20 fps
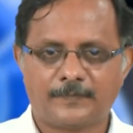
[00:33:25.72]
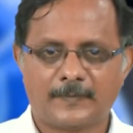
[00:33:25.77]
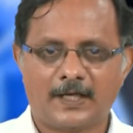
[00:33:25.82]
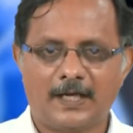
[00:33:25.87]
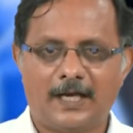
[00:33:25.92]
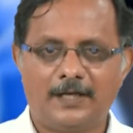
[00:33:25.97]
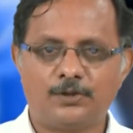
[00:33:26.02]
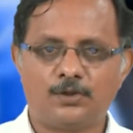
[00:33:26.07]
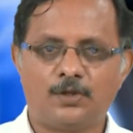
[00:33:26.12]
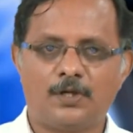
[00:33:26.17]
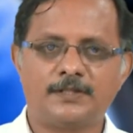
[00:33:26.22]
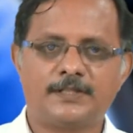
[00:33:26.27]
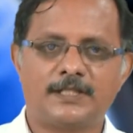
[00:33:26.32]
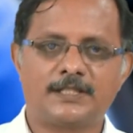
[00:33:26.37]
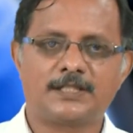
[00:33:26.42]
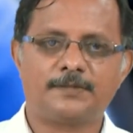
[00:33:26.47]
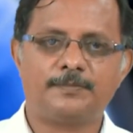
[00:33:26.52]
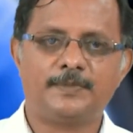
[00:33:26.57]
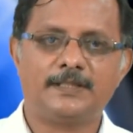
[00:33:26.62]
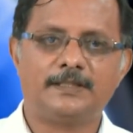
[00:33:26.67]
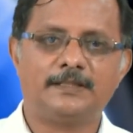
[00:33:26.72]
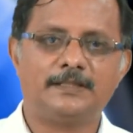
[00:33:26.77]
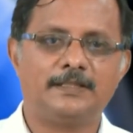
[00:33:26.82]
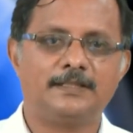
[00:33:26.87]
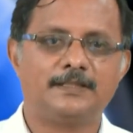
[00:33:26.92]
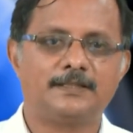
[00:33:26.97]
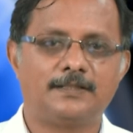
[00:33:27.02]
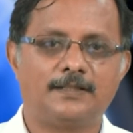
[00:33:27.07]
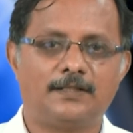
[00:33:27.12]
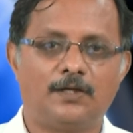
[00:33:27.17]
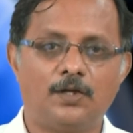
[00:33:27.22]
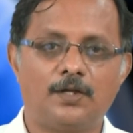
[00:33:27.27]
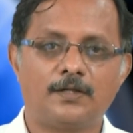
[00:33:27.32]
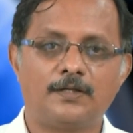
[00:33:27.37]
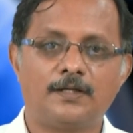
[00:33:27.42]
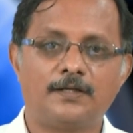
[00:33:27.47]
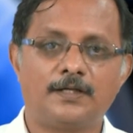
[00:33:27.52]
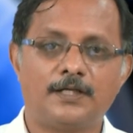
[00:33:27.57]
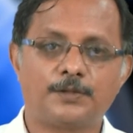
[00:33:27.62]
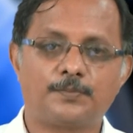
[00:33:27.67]
and neurons exhibit this all or
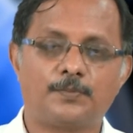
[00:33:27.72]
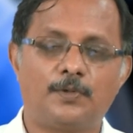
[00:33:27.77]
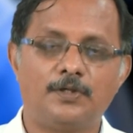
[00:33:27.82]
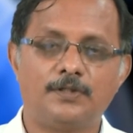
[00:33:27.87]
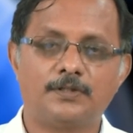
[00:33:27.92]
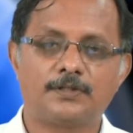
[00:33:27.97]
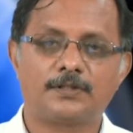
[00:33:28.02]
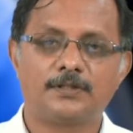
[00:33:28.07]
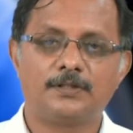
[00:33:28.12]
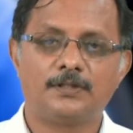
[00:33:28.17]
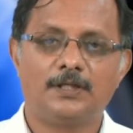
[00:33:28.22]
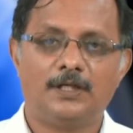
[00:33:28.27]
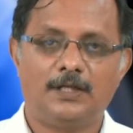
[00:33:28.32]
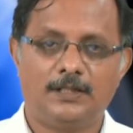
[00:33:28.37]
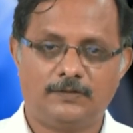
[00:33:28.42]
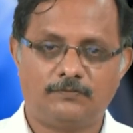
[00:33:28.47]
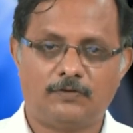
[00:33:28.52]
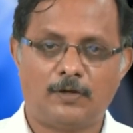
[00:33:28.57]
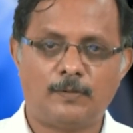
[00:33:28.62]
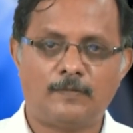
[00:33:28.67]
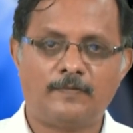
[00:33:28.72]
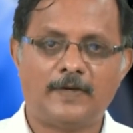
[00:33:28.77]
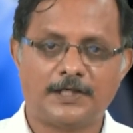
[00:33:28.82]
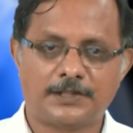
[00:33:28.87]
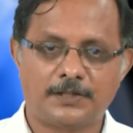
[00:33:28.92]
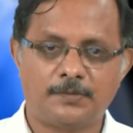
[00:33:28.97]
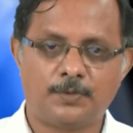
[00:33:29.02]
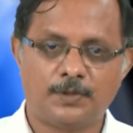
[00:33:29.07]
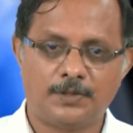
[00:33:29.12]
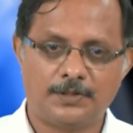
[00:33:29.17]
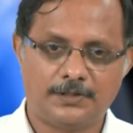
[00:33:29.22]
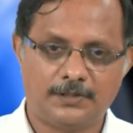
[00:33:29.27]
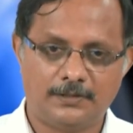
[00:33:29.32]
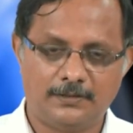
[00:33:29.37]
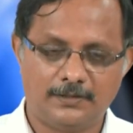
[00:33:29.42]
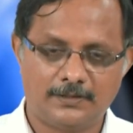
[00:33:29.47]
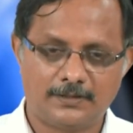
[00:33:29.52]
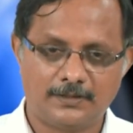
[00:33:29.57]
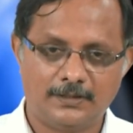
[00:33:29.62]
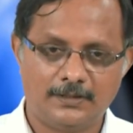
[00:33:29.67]
none response in the form of action
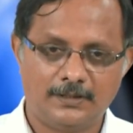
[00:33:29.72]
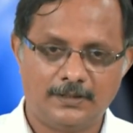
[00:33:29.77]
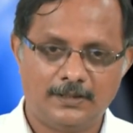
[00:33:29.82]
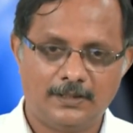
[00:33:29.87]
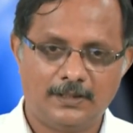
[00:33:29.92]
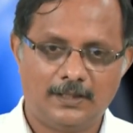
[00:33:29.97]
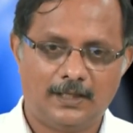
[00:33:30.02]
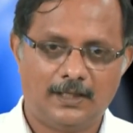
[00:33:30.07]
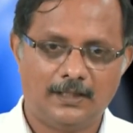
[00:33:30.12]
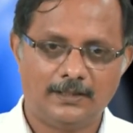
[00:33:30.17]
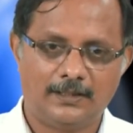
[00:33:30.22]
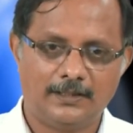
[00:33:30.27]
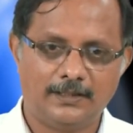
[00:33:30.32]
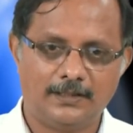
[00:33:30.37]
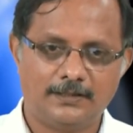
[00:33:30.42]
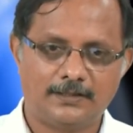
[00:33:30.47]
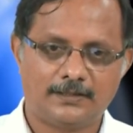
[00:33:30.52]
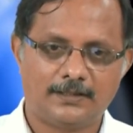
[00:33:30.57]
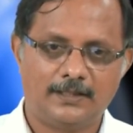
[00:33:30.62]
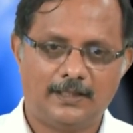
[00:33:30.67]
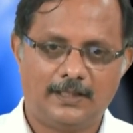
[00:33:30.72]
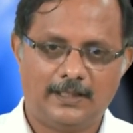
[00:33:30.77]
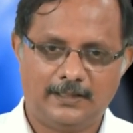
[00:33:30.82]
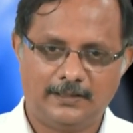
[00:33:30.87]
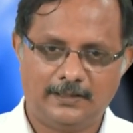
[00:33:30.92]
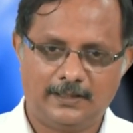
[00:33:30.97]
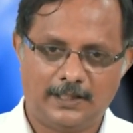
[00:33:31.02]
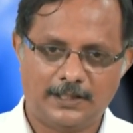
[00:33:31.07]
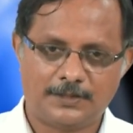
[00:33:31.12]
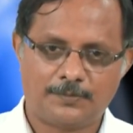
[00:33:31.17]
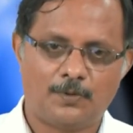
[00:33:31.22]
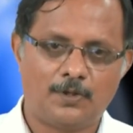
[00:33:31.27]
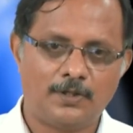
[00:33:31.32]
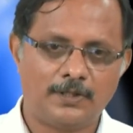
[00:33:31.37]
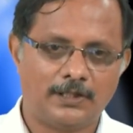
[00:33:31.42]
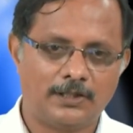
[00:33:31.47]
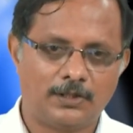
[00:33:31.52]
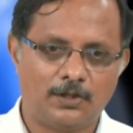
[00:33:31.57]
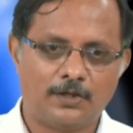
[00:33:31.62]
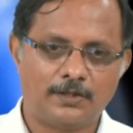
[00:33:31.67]
potentials, that is either respond
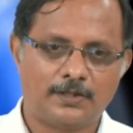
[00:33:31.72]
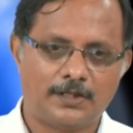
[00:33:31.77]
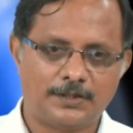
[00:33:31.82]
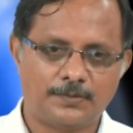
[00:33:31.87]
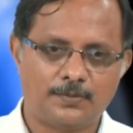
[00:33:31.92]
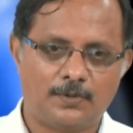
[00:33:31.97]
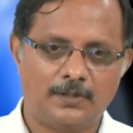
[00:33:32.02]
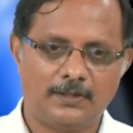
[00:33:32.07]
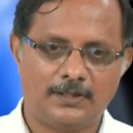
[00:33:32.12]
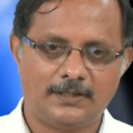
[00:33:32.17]
or not respond.